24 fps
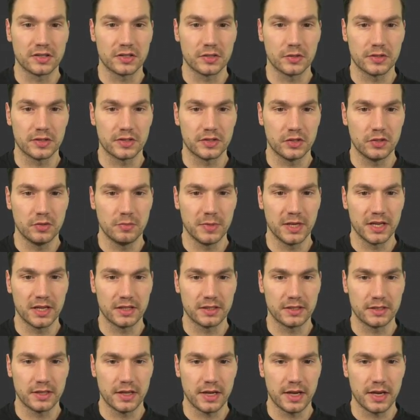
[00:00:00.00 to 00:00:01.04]
So assuming I
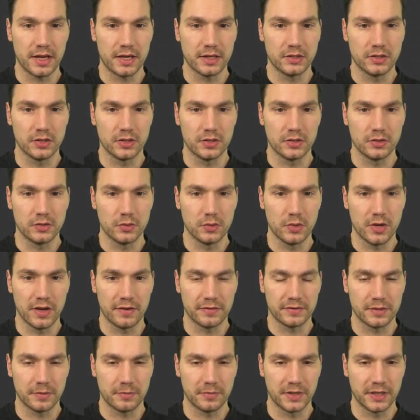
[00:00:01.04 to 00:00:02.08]
say I do
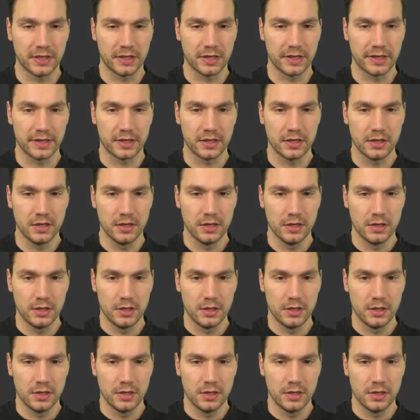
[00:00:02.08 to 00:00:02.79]
have something like